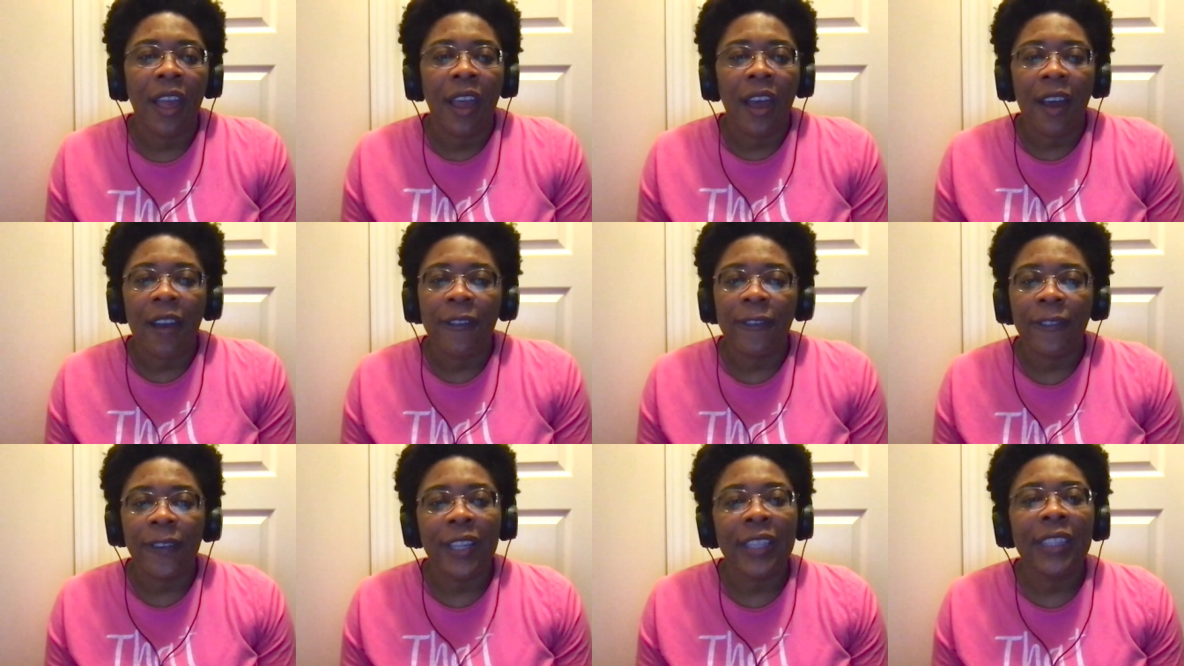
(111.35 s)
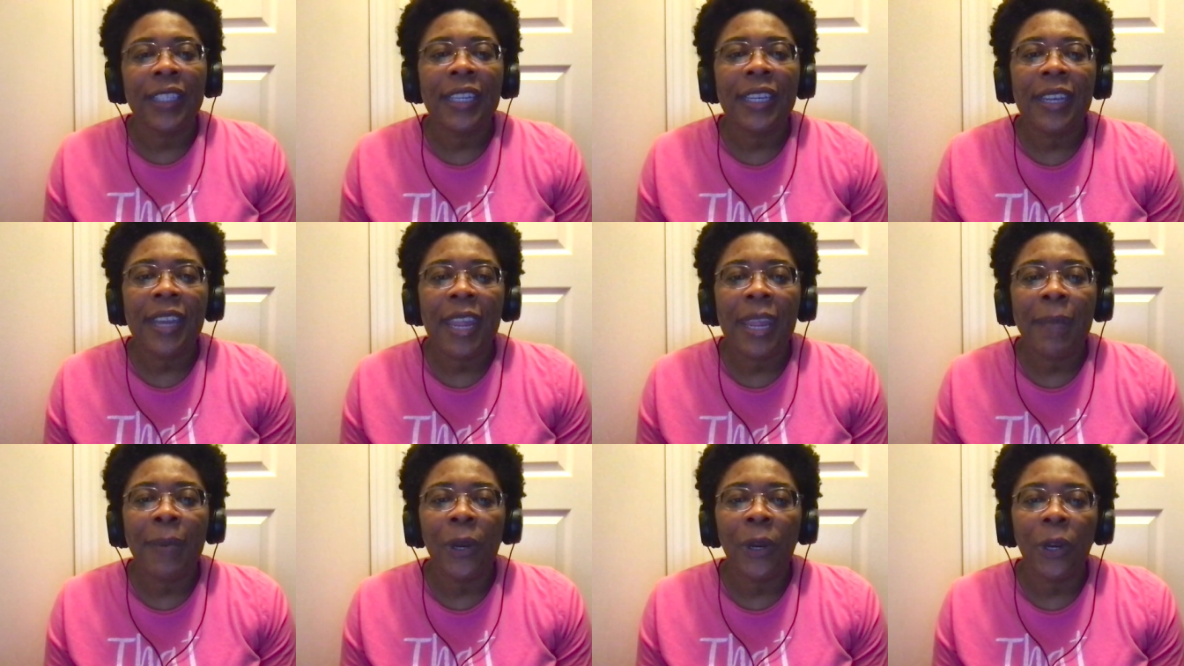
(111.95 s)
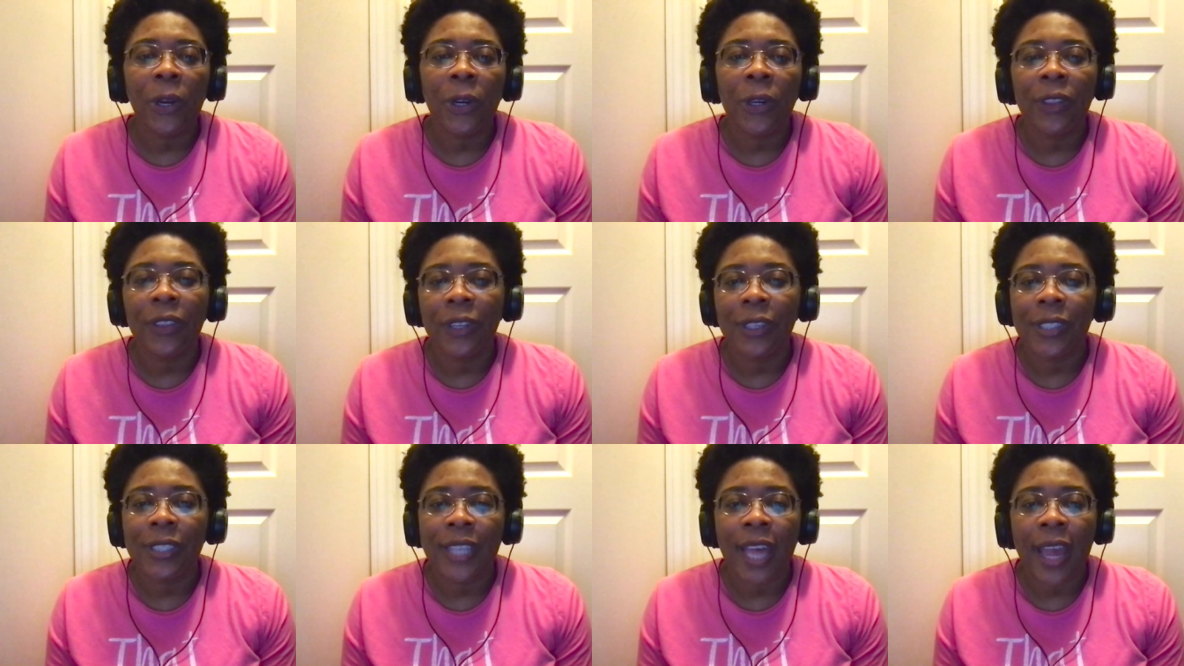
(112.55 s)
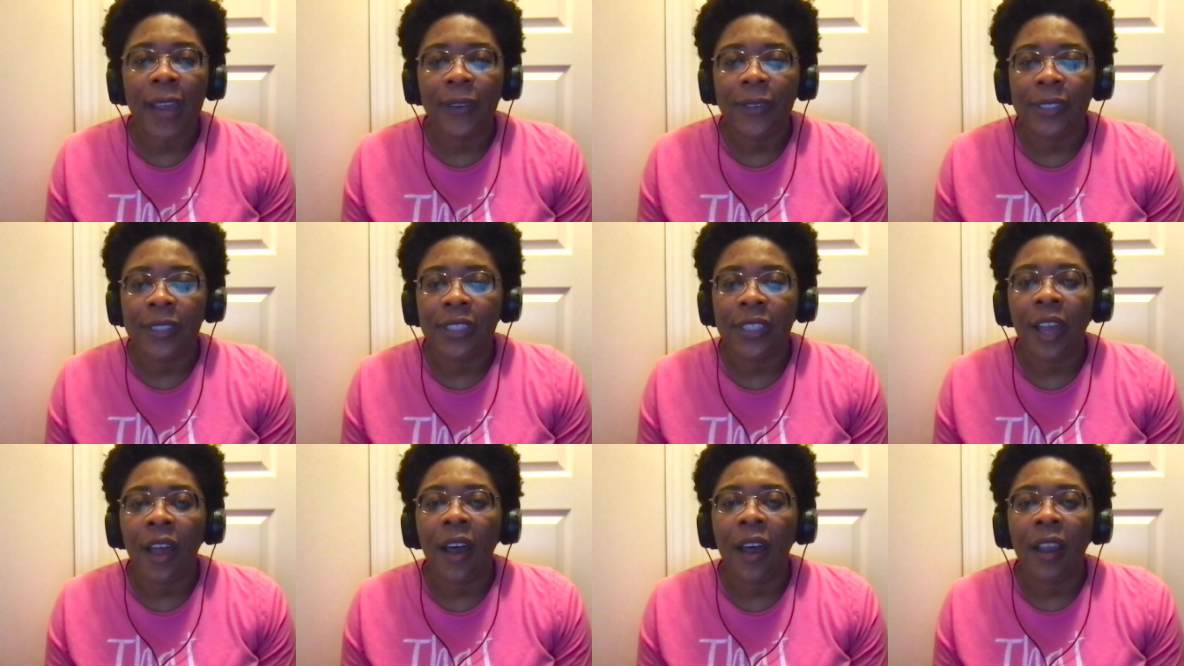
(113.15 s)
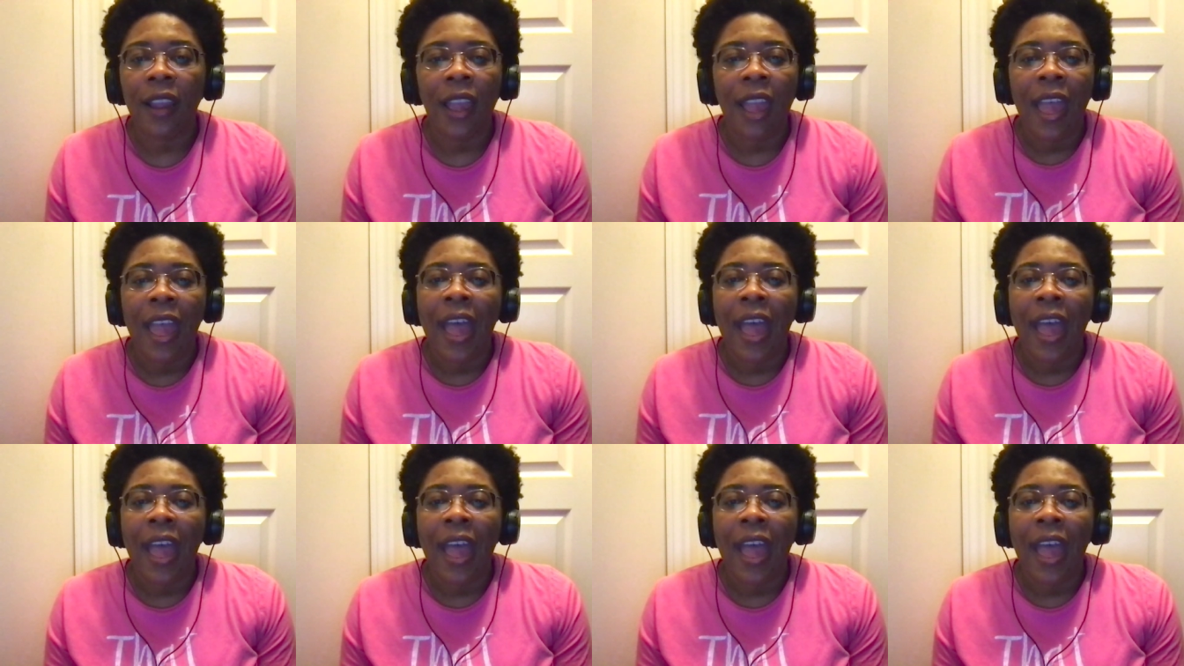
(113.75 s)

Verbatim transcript: A friendly neighbor heard their siren song,